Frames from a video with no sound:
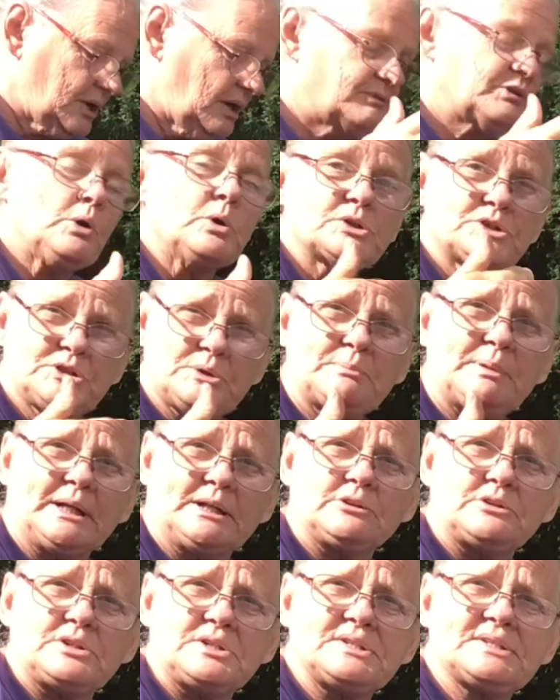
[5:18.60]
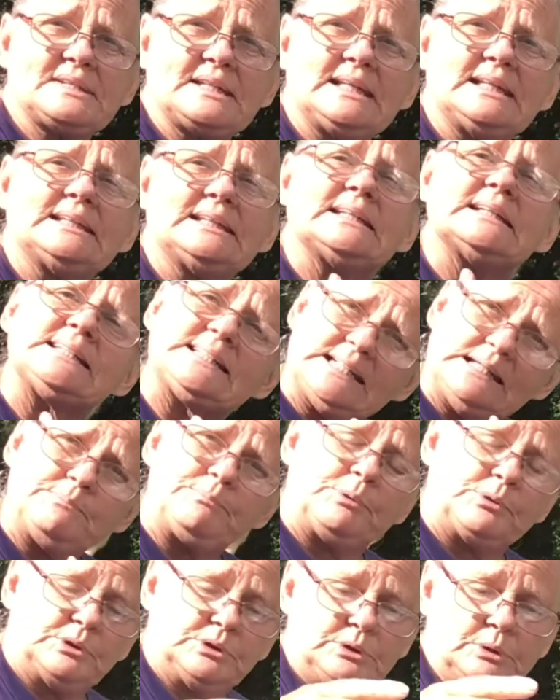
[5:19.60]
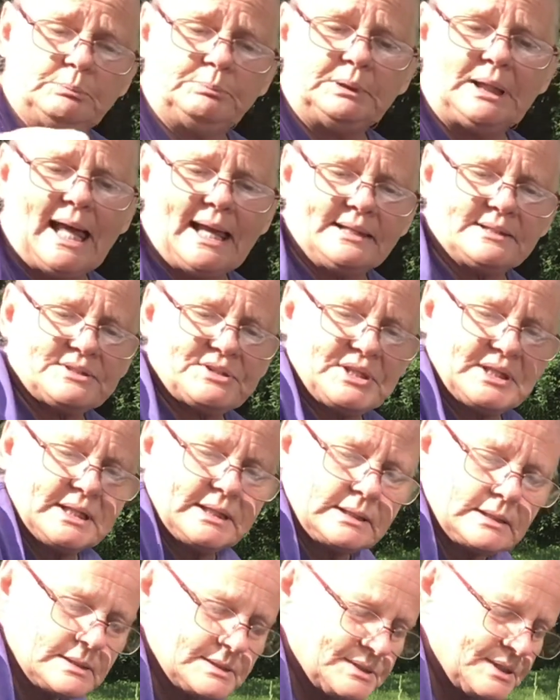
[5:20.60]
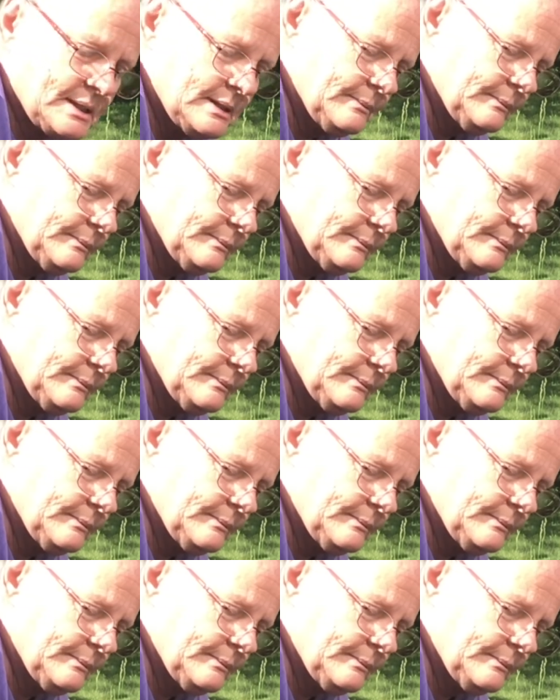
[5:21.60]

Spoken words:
of course, the bigger the seed, the deeper you plant things.